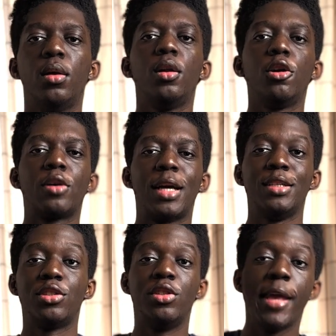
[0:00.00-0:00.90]
Hello
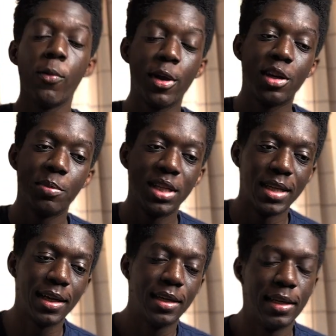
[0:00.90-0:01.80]
guys, today we're going to be
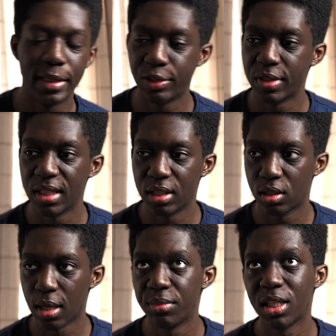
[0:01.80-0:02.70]
tackling an interesting
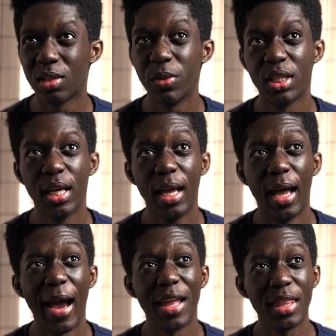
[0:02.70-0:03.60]
subject which
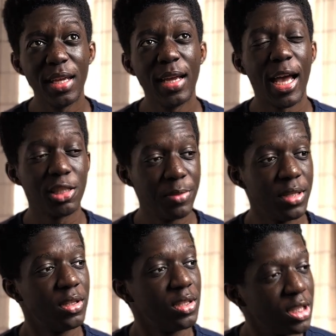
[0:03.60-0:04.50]
I think has
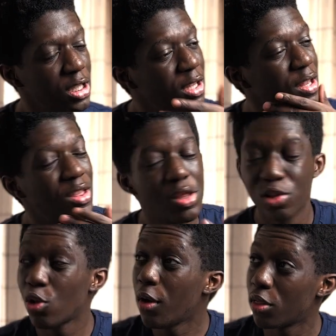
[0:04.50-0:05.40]
been
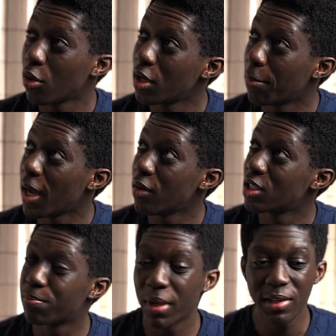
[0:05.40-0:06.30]
thought about,
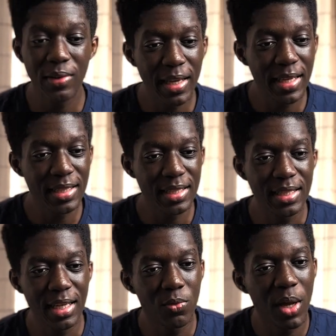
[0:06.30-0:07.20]

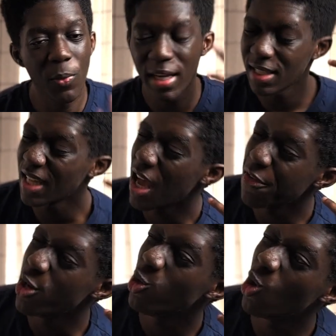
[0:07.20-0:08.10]
speculated, and we just
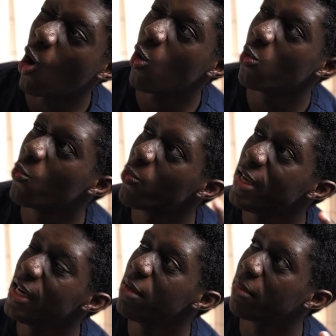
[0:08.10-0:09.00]
haven't known
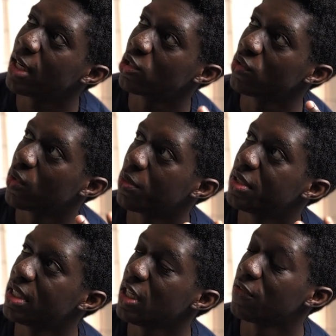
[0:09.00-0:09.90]
really much of what
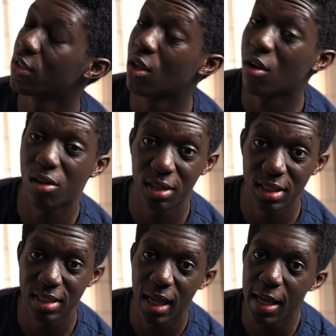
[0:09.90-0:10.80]
was there for the
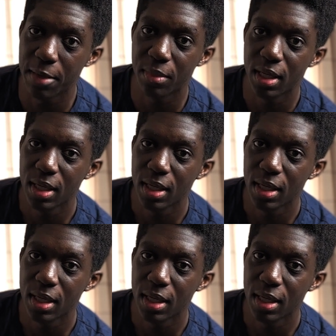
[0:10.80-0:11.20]
longest time.